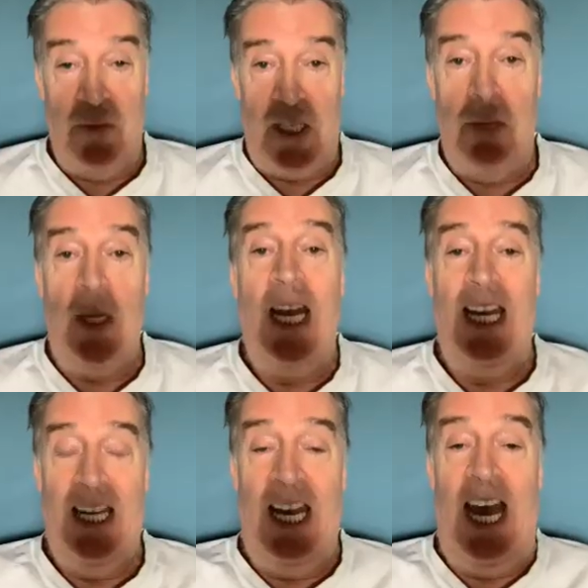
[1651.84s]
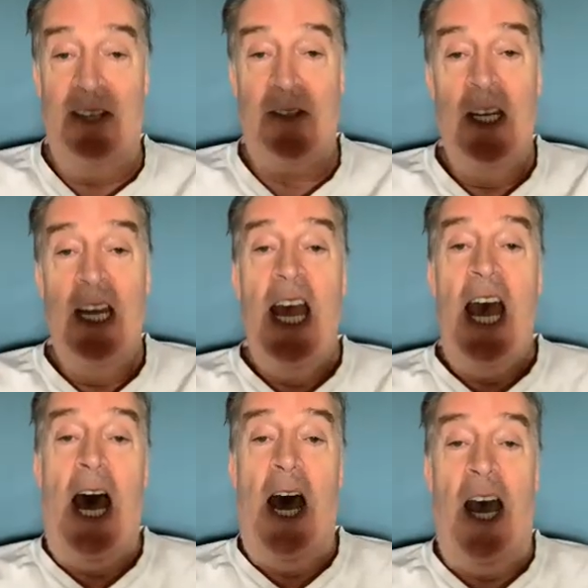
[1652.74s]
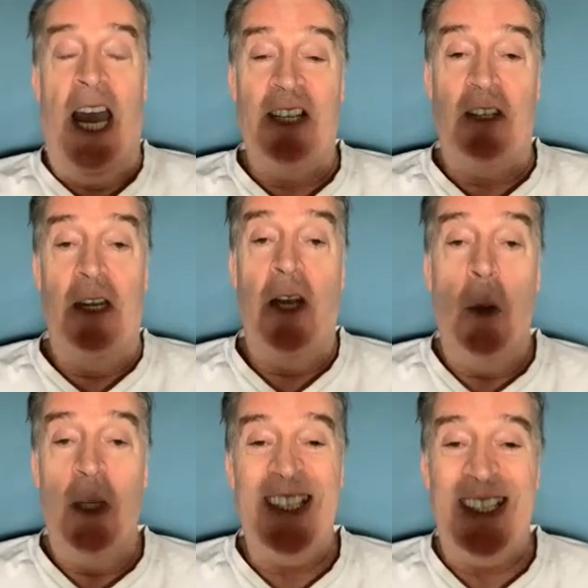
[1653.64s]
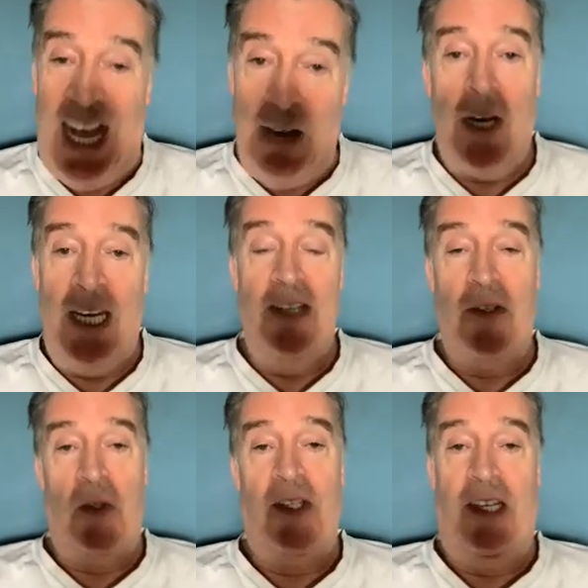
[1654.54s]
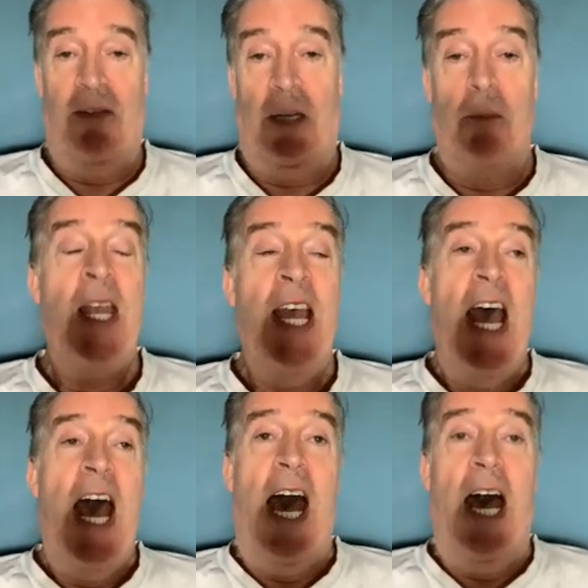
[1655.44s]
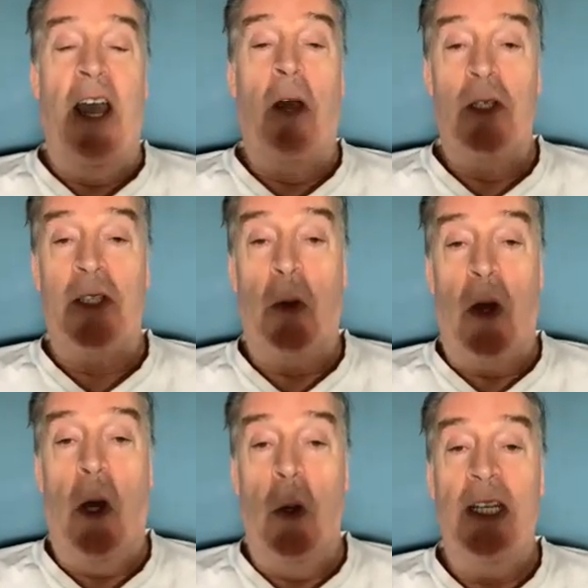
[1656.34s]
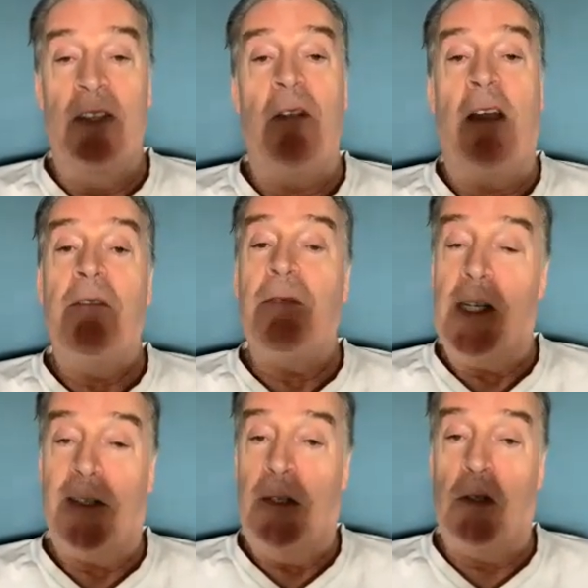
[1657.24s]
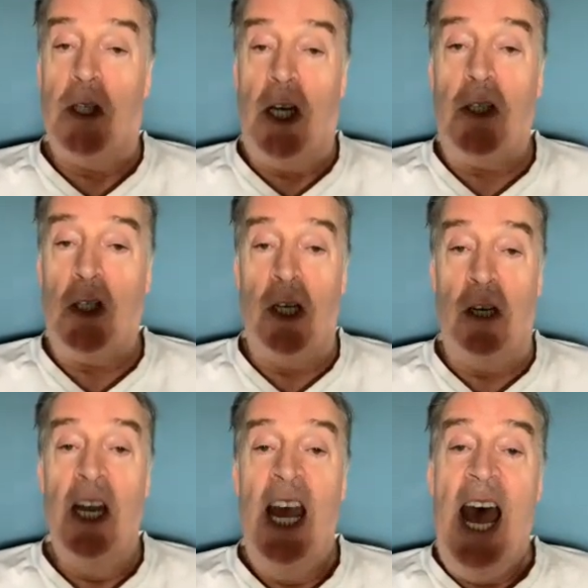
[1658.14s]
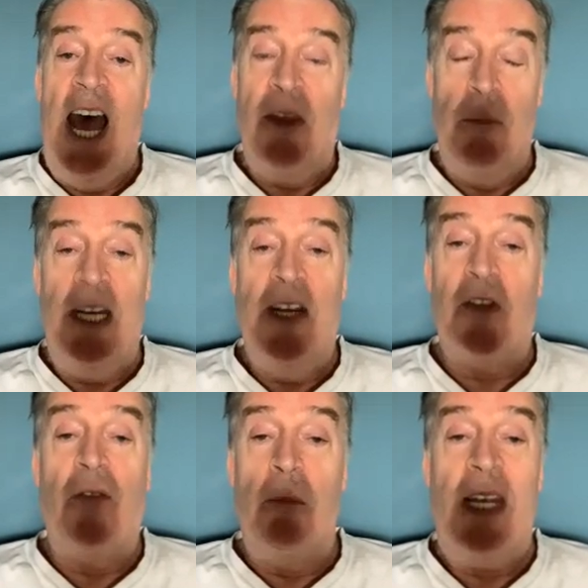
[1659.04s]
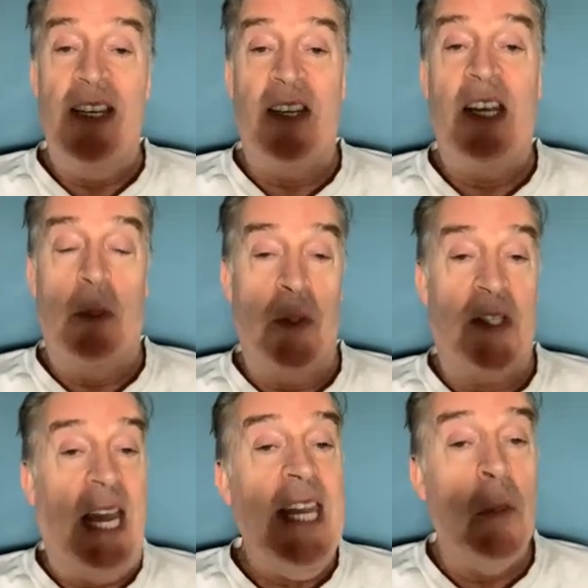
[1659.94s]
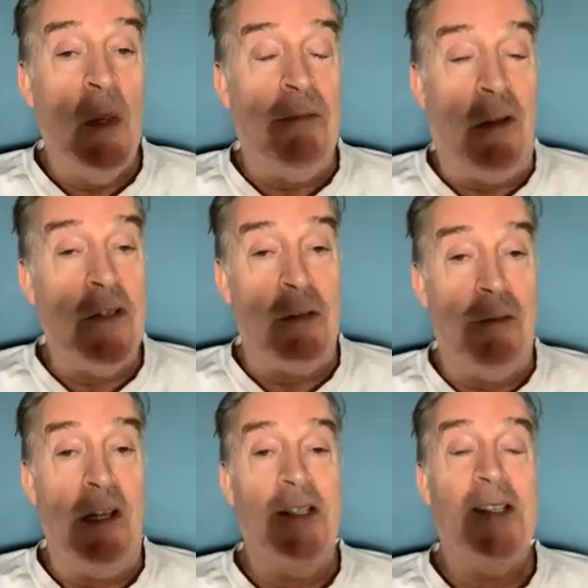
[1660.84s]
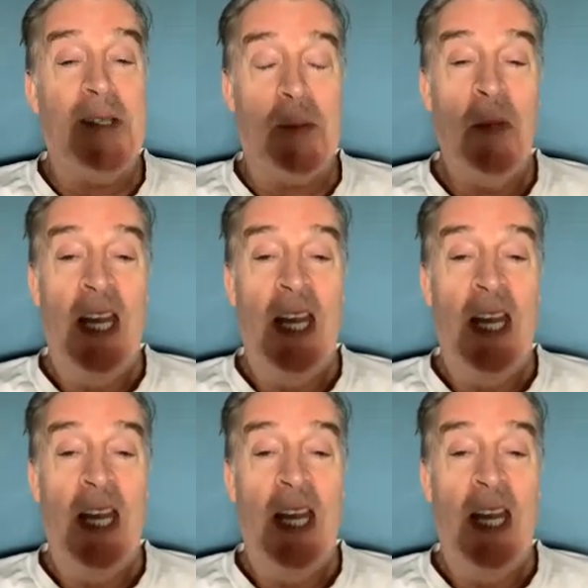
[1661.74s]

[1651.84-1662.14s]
stipulated that. I actually know his salary he's receiving. I also know his very first introduction and the minutes of the meeting that was taken with Vulture funds.